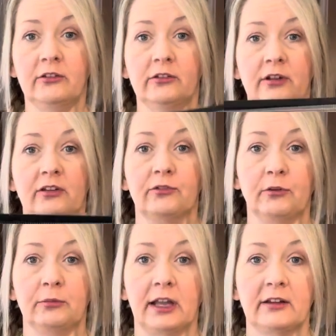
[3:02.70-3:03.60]
So this is from
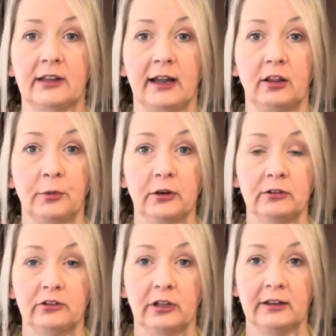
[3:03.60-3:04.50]
the Excalibur.
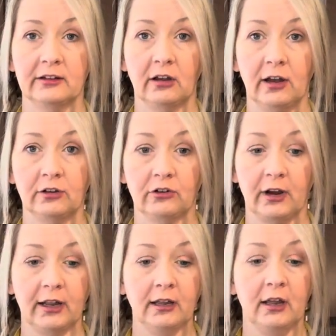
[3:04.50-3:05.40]
It's a 9
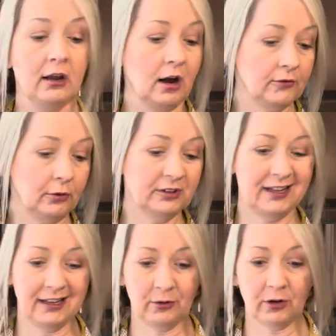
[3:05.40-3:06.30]
tray. I've only
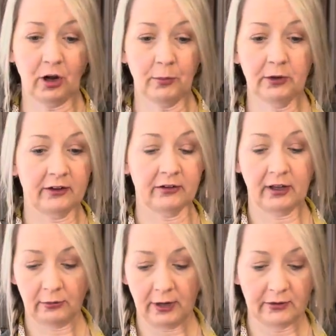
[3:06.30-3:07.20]
taken out a couple because I
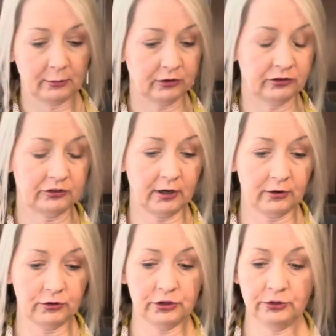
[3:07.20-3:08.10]
don't have that much starter
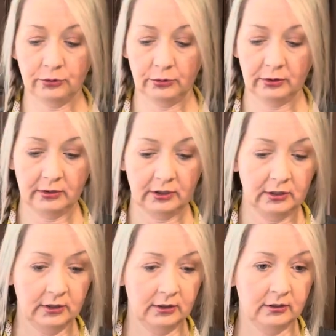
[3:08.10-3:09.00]
to
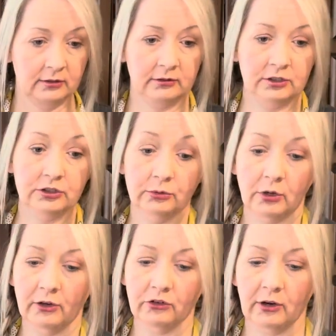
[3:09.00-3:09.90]
do
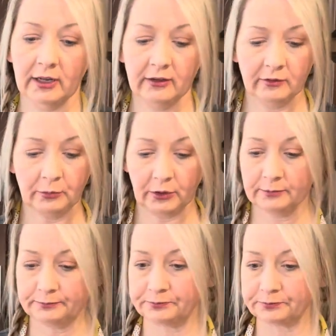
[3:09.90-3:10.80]
9 trays.
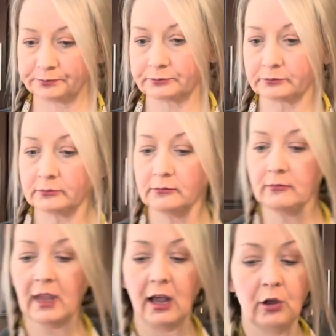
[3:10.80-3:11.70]
But
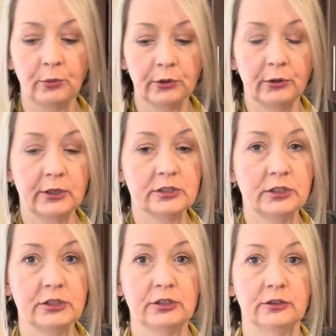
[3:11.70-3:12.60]
all we're going to
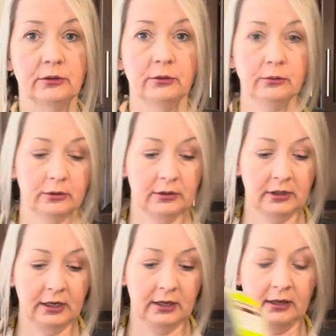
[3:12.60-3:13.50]
do
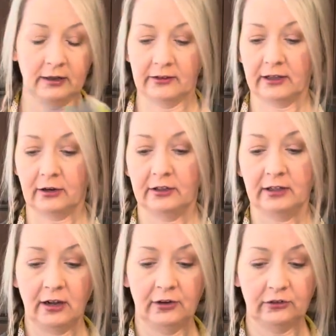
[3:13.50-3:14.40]
is get our
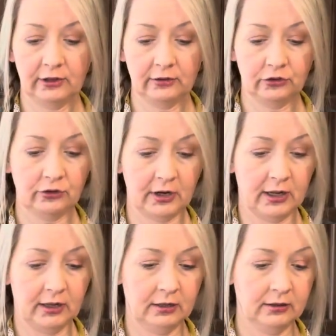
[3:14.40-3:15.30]
dehydrator
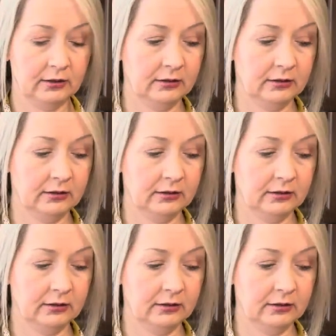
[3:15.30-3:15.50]
tray.